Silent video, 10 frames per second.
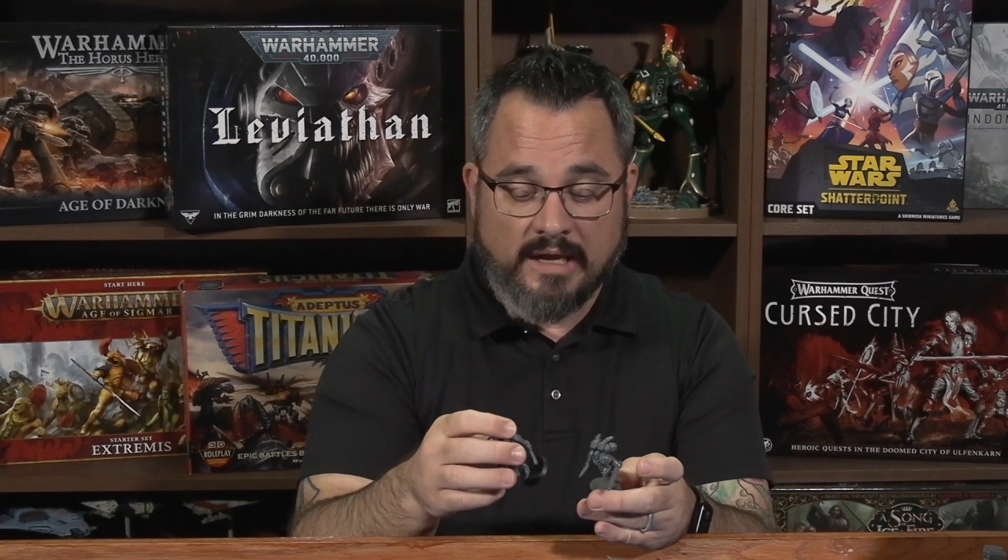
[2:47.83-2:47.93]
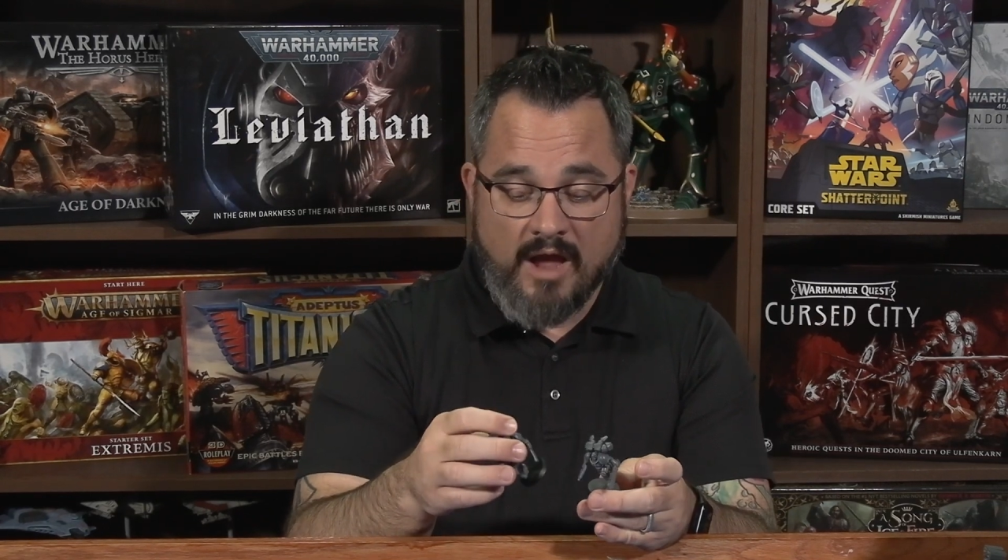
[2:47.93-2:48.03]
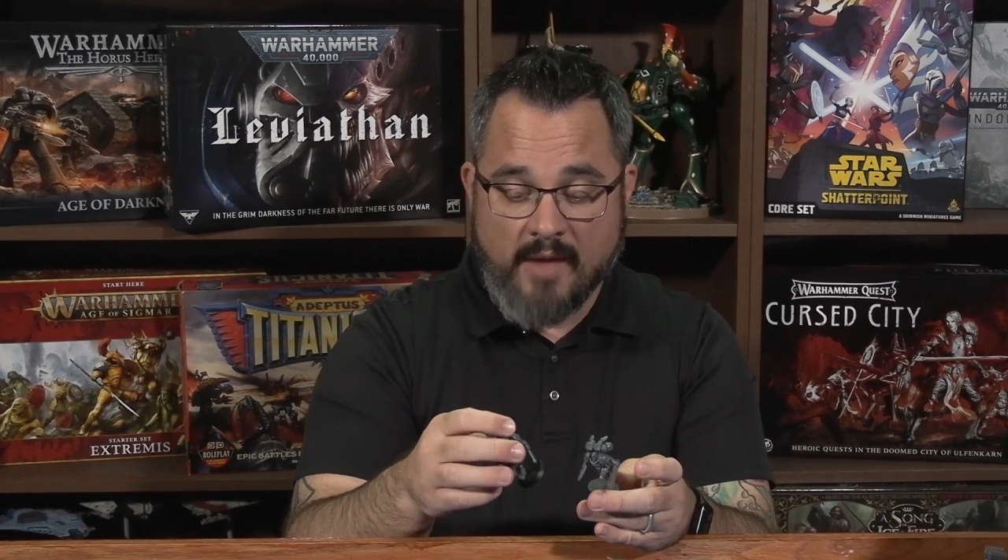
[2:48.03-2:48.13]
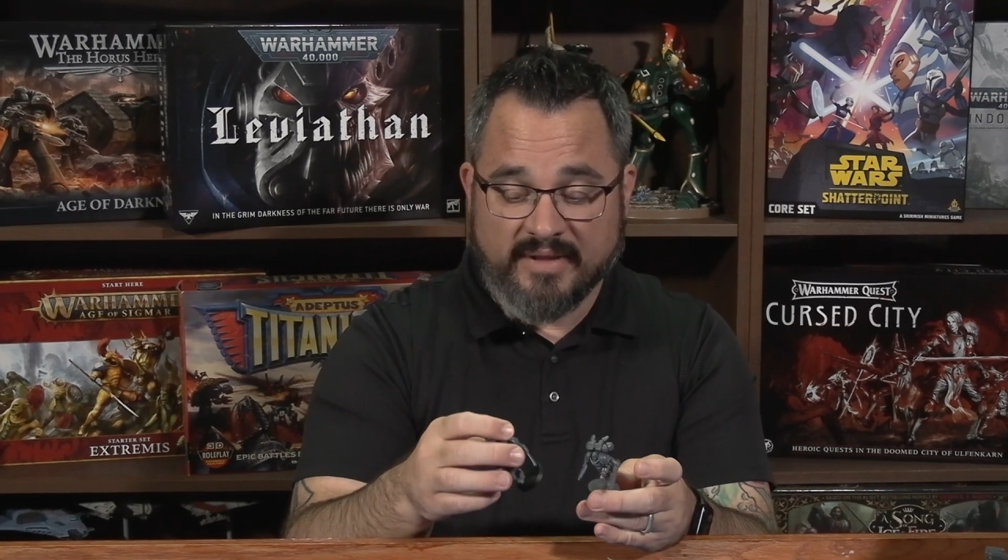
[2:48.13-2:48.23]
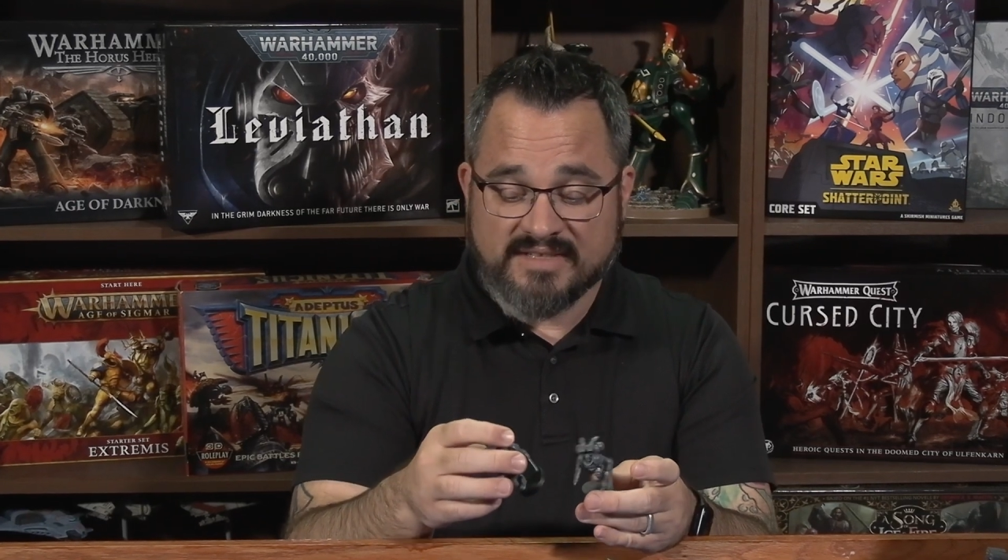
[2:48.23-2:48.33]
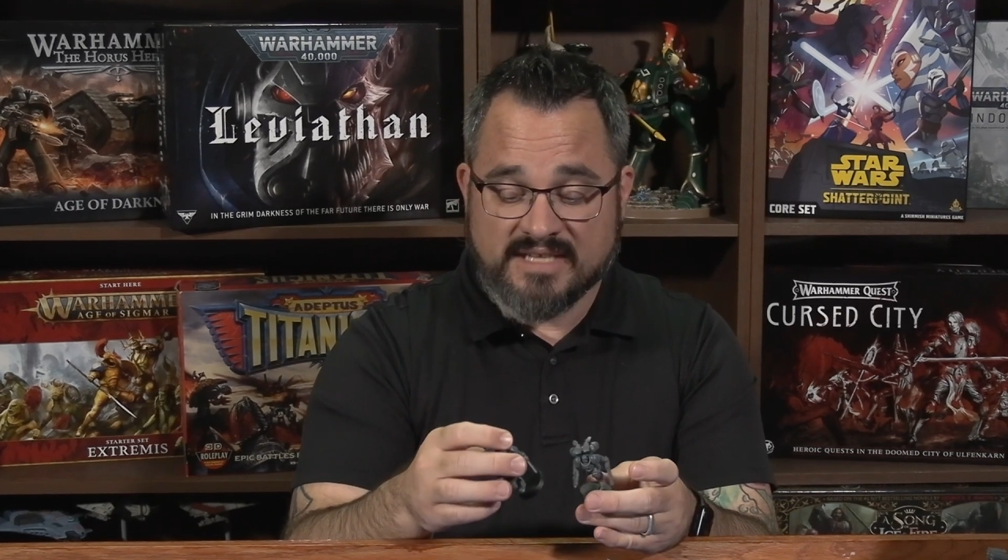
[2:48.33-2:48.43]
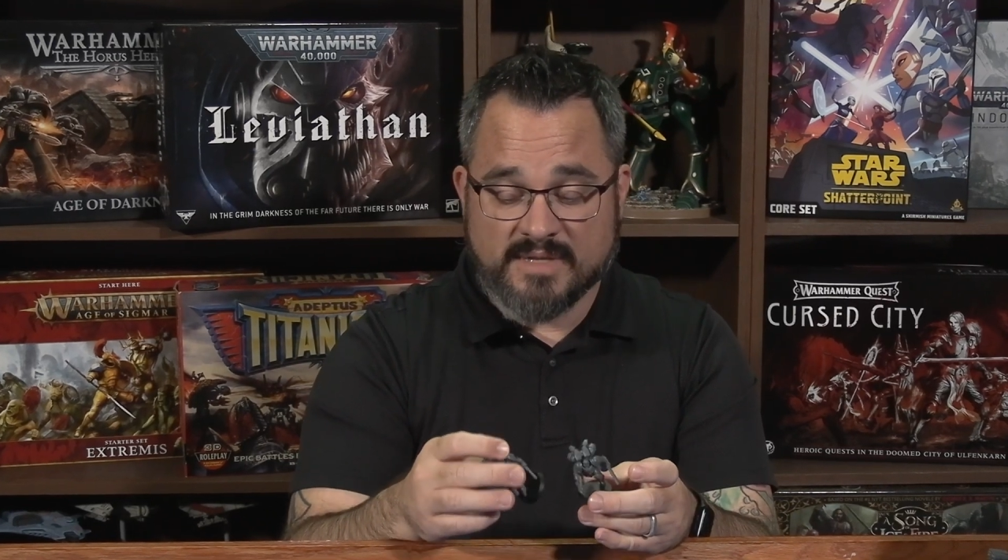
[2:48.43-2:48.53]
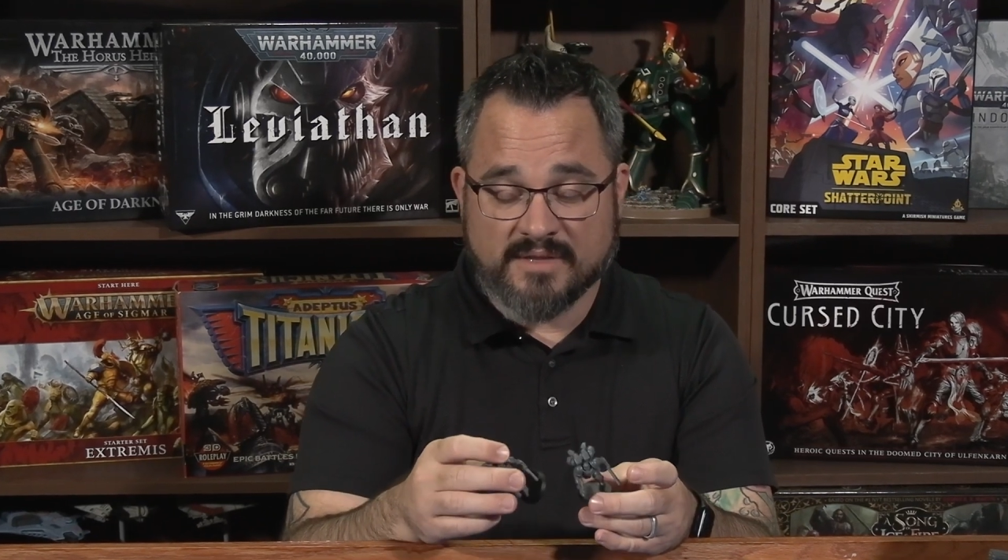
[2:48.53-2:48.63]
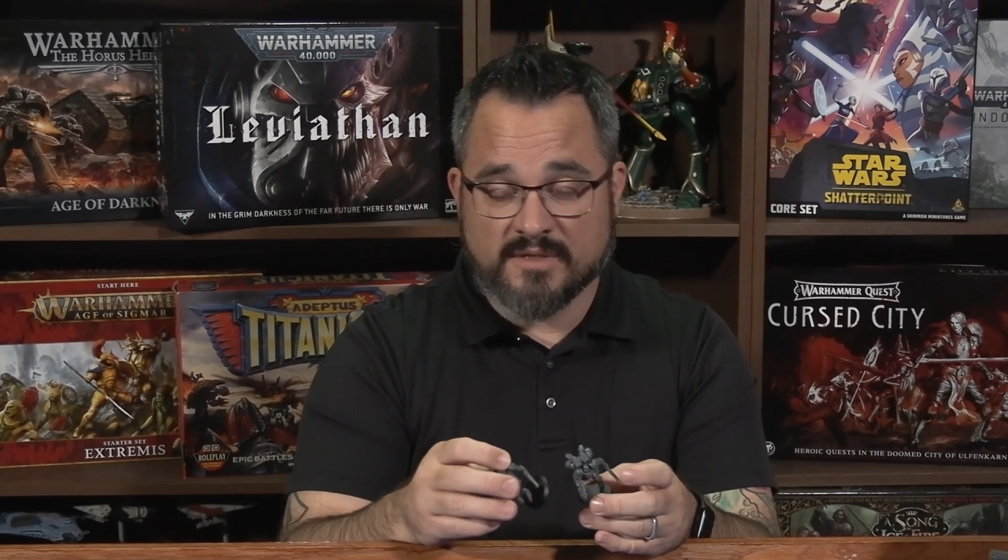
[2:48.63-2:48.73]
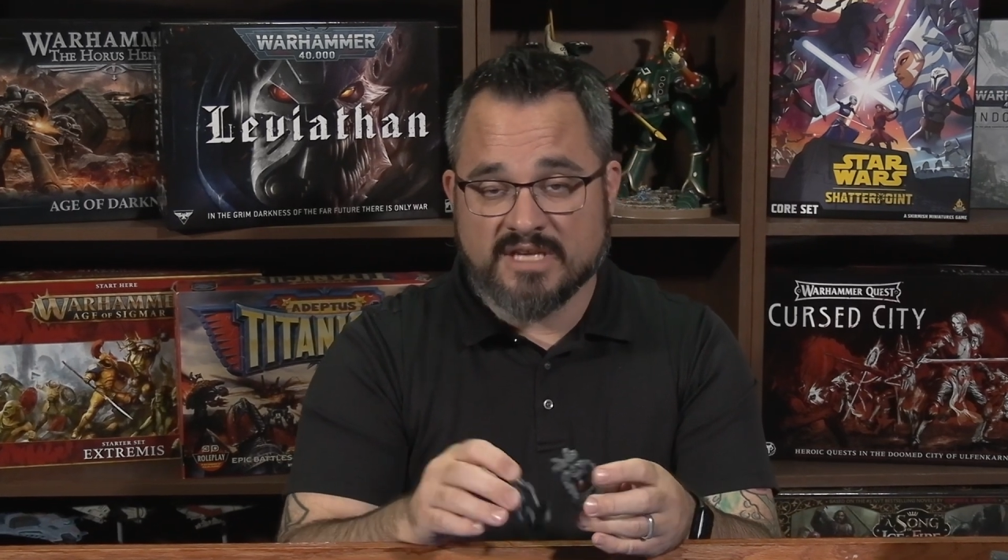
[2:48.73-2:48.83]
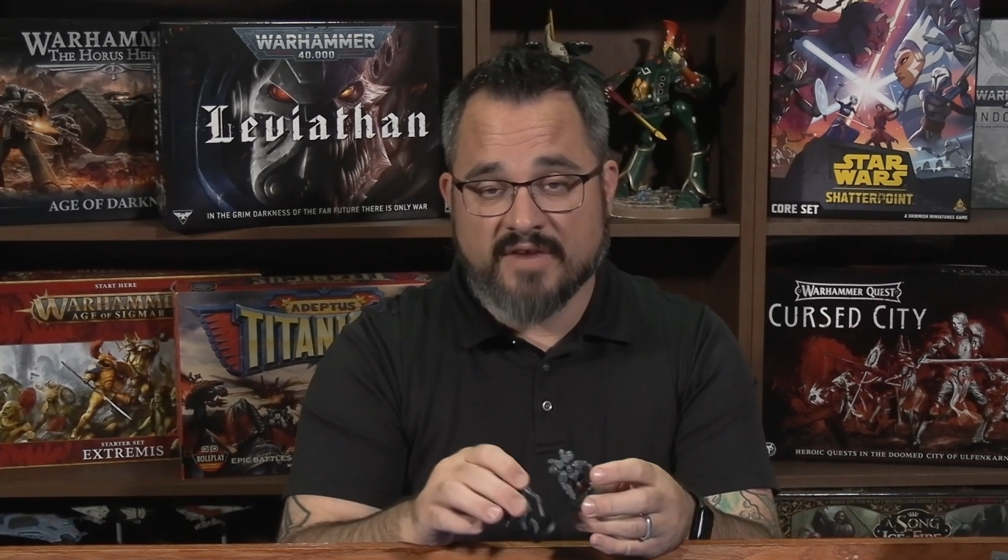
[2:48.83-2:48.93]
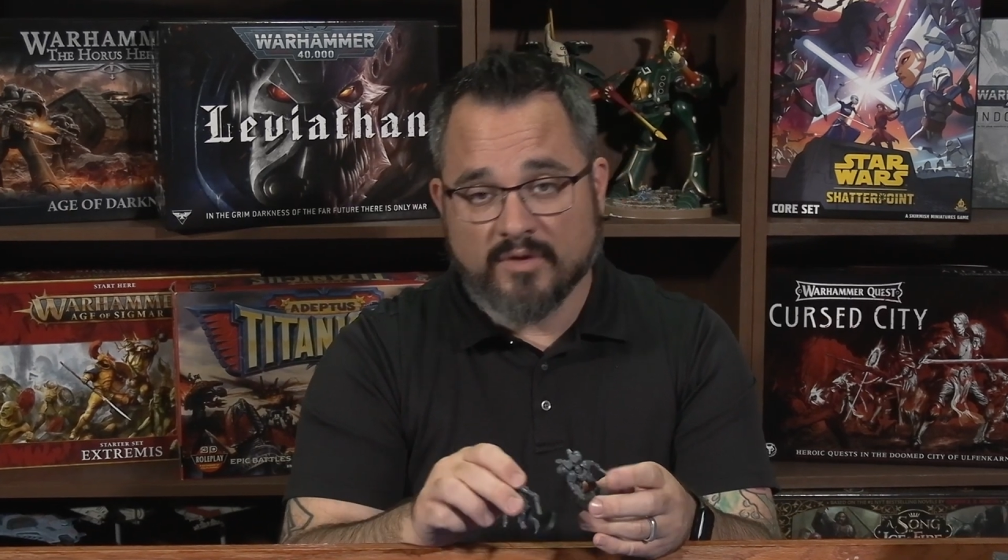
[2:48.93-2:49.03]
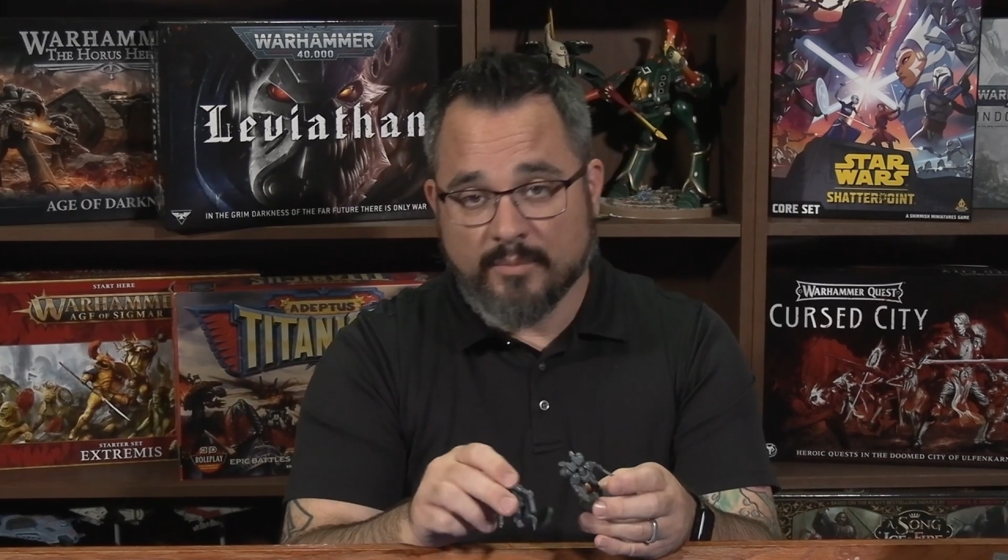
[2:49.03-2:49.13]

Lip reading: I mean, it seems like there's never